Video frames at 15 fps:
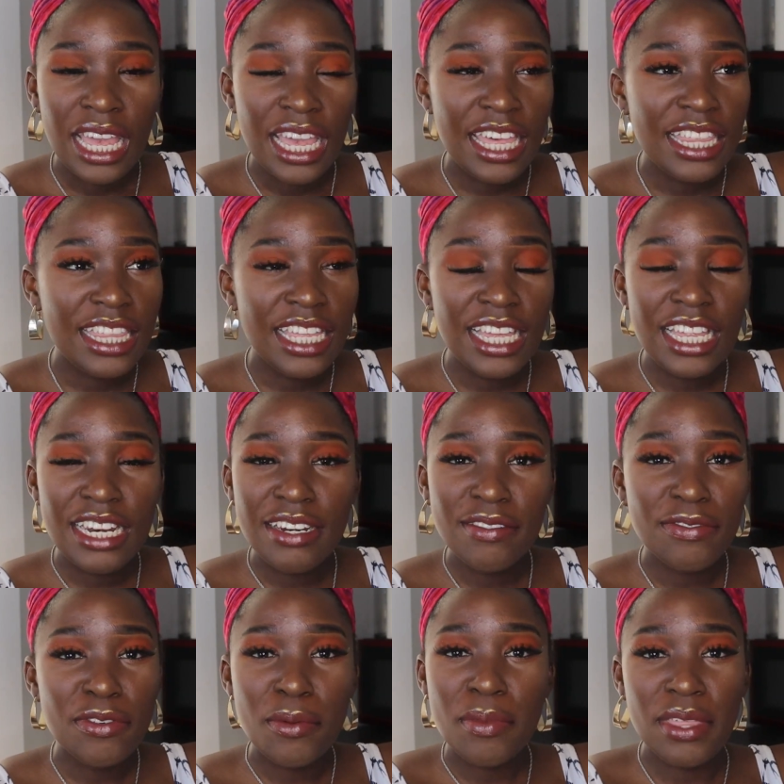and then
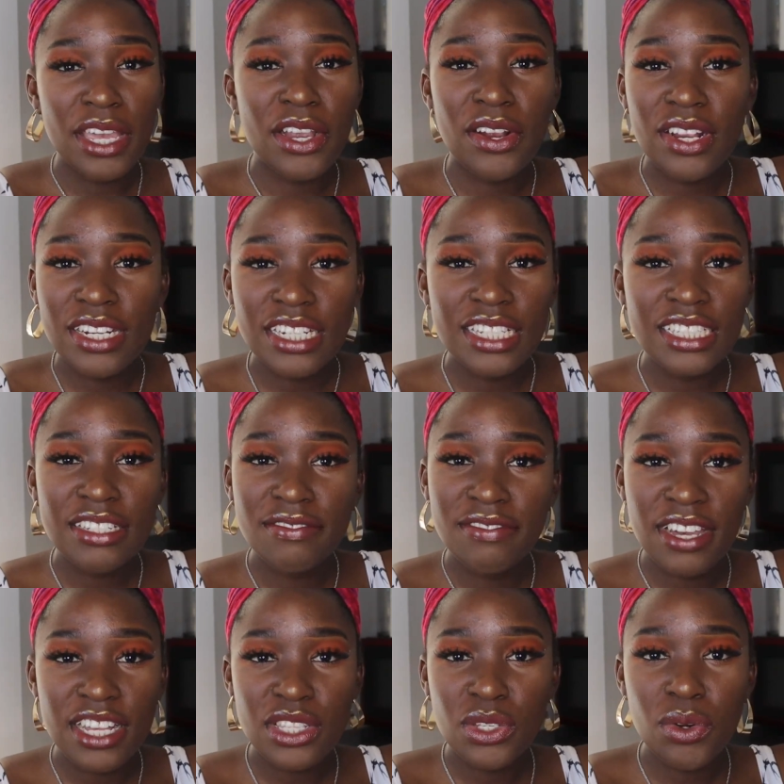from there Adele
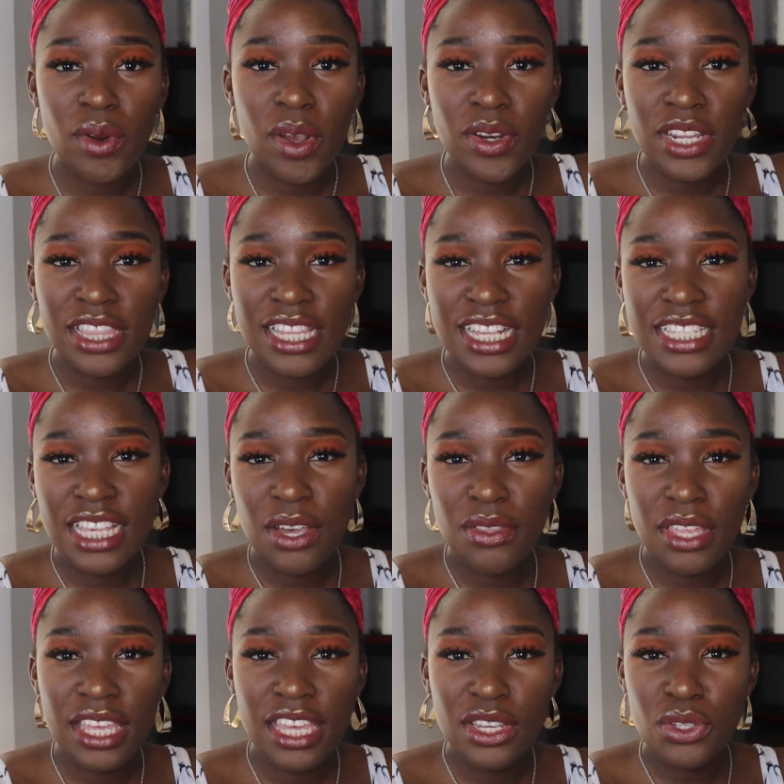invites her out, and that's how
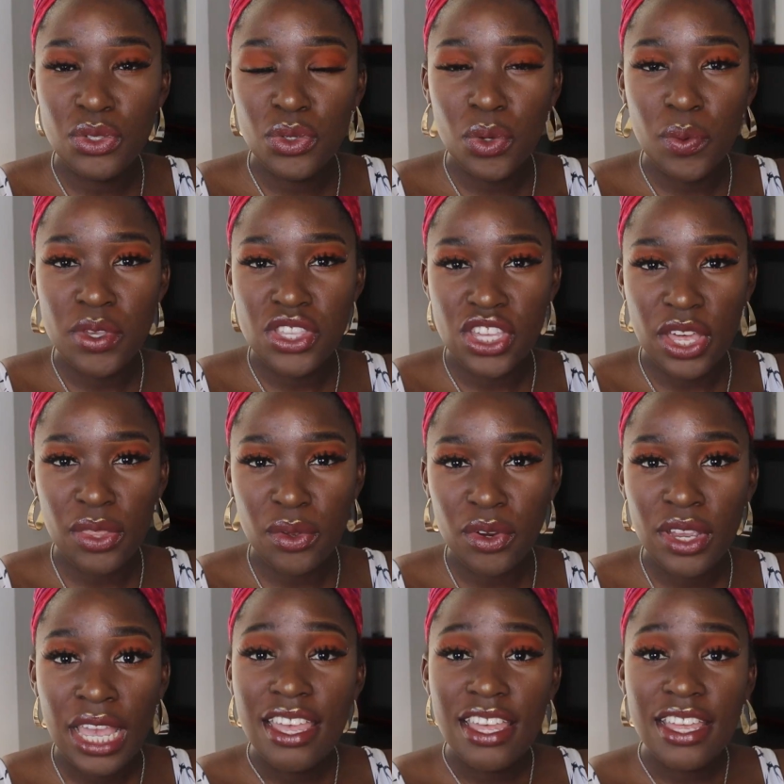they get to know each
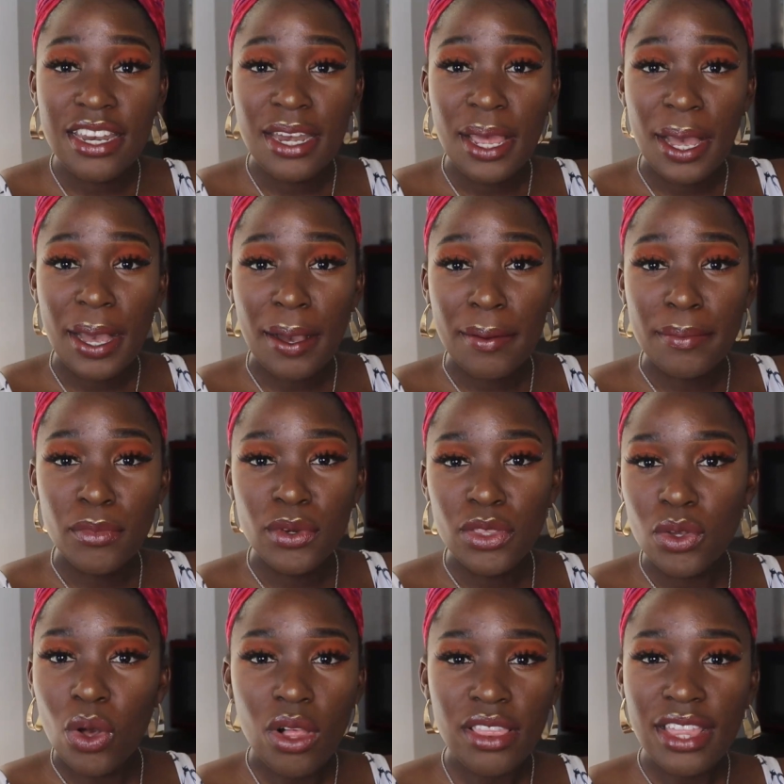other. And
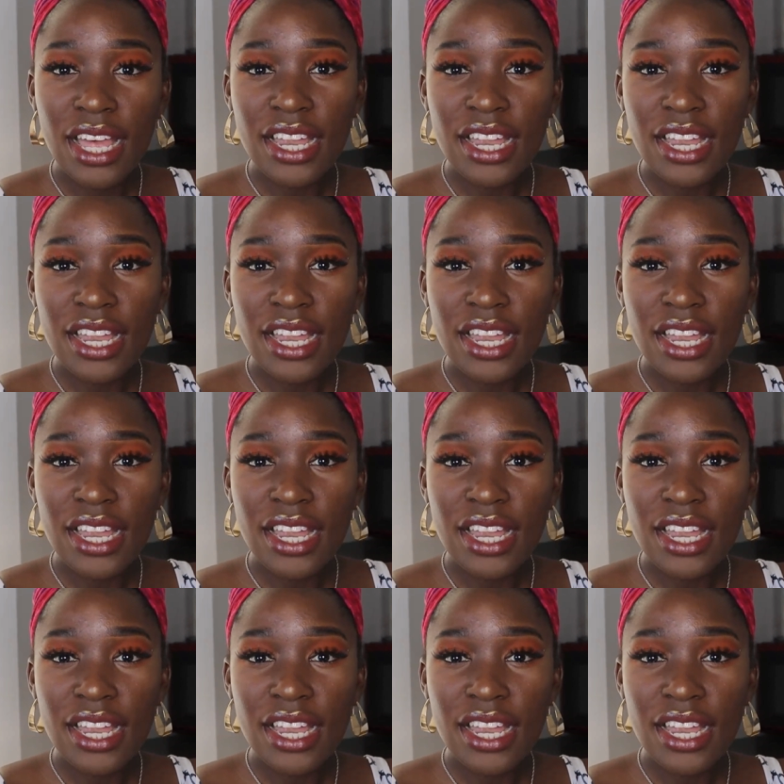with all